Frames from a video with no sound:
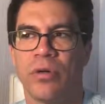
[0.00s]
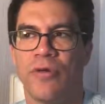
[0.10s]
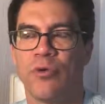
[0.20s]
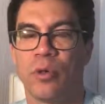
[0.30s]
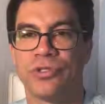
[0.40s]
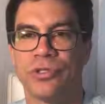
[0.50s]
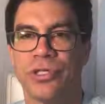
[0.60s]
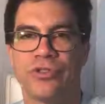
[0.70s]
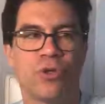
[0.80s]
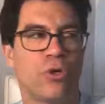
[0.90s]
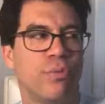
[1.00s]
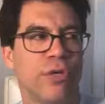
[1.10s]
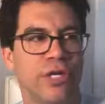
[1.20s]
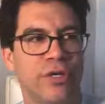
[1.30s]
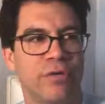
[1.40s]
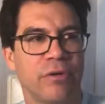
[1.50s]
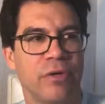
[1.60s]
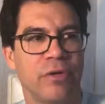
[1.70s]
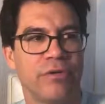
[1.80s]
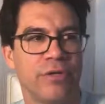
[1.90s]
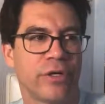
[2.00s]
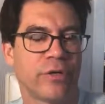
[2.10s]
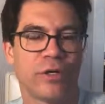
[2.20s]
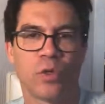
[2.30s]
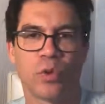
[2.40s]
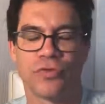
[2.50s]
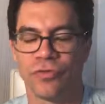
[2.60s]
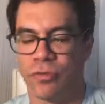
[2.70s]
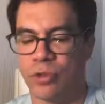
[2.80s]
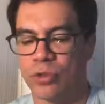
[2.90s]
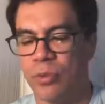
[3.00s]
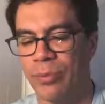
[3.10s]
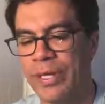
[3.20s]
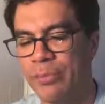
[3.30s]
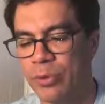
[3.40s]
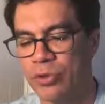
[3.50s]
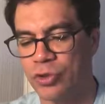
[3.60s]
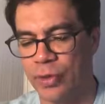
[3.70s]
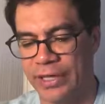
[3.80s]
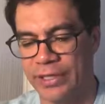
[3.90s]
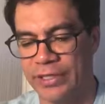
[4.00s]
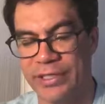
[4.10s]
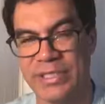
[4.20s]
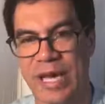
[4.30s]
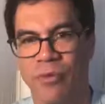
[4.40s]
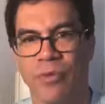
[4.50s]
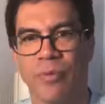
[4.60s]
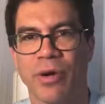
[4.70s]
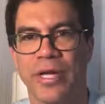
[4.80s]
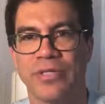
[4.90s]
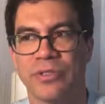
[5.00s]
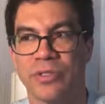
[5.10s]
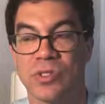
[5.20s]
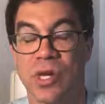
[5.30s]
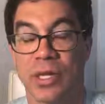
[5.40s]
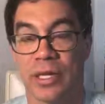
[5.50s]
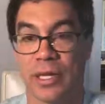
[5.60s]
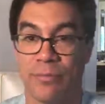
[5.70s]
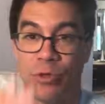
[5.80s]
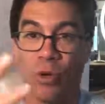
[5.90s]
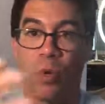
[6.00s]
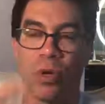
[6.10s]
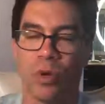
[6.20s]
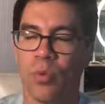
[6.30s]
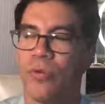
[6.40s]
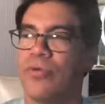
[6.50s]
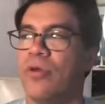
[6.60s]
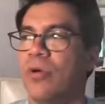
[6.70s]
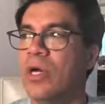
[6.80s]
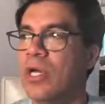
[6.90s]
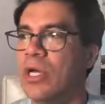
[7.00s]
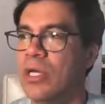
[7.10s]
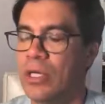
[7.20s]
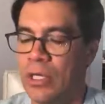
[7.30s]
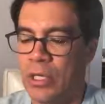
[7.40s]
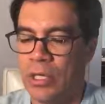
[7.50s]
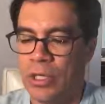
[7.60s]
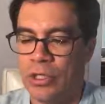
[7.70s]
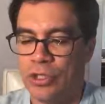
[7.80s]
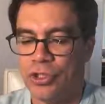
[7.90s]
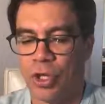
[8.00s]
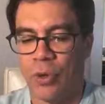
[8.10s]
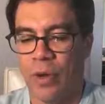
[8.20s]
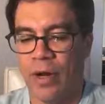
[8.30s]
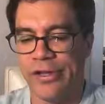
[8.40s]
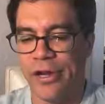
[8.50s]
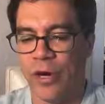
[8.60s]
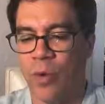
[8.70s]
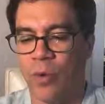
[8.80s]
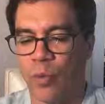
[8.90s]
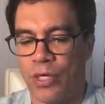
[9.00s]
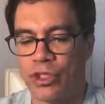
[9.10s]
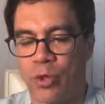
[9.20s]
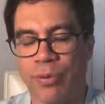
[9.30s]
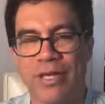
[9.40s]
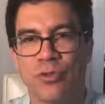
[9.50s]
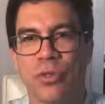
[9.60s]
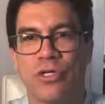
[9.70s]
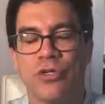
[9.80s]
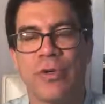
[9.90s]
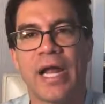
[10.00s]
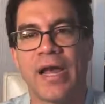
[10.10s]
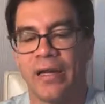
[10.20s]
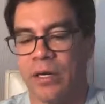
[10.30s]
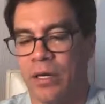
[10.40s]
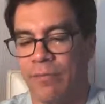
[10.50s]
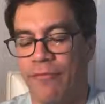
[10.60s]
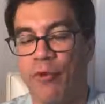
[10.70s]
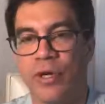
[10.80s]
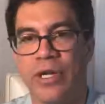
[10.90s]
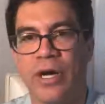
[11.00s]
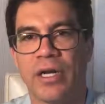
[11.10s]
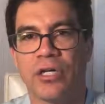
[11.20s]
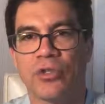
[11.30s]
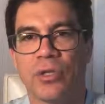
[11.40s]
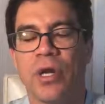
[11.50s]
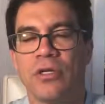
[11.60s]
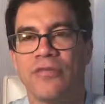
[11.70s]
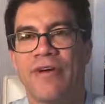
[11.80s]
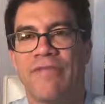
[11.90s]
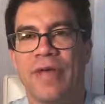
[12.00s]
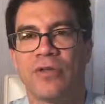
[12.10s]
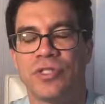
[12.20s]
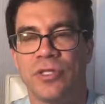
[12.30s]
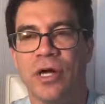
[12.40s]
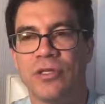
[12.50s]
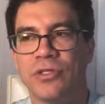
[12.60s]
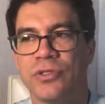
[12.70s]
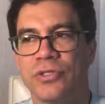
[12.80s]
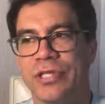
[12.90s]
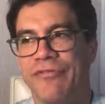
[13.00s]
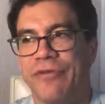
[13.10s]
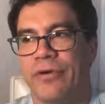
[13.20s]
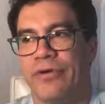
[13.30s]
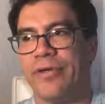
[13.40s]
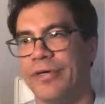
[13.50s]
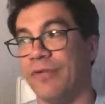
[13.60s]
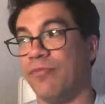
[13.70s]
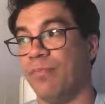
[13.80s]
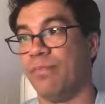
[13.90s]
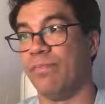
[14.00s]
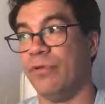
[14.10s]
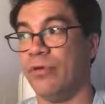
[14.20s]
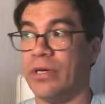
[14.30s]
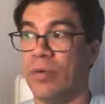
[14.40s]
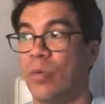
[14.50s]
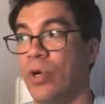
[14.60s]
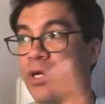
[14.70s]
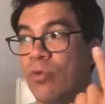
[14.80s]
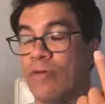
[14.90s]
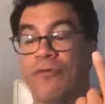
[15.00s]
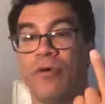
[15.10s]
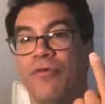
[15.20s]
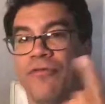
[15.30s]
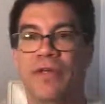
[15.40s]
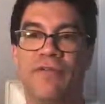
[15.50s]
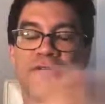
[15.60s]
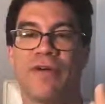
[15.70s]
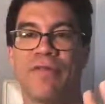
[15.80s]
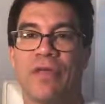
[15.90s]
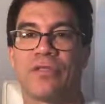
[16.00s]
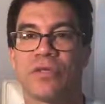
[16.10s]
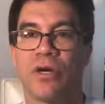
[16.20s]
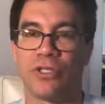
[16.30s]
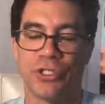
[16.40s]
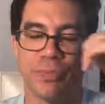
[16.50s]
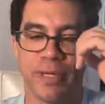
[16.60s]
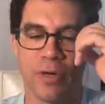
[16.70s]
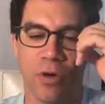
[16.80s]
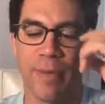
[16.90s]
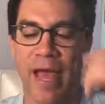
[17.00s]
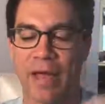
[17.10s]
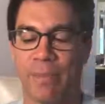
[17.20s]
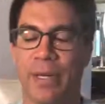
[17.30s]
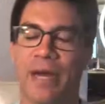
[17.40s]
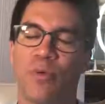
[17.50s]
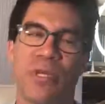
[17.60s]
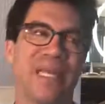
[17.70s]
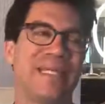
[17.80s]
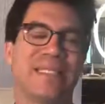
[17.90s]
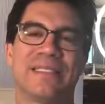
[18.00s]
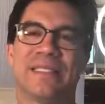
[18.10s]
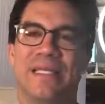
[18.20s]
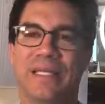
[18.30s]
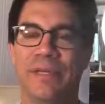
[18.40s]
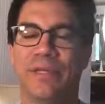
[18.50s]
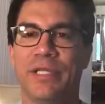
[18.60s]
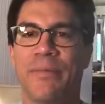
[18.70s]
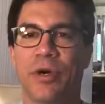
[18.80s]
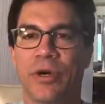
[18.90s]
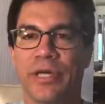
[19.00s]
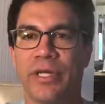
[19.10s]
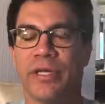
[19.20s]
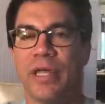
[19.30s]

Of course, it's gonna be, a course for multiple people, so I can discount the price because it's not like I'm doing one-on-one with you. So, original price, we're gonna do it at $4,900, $5,000, because I figured if you get one referral fee for $5,000, you pay it all back. But I realize that's gonna limit the market.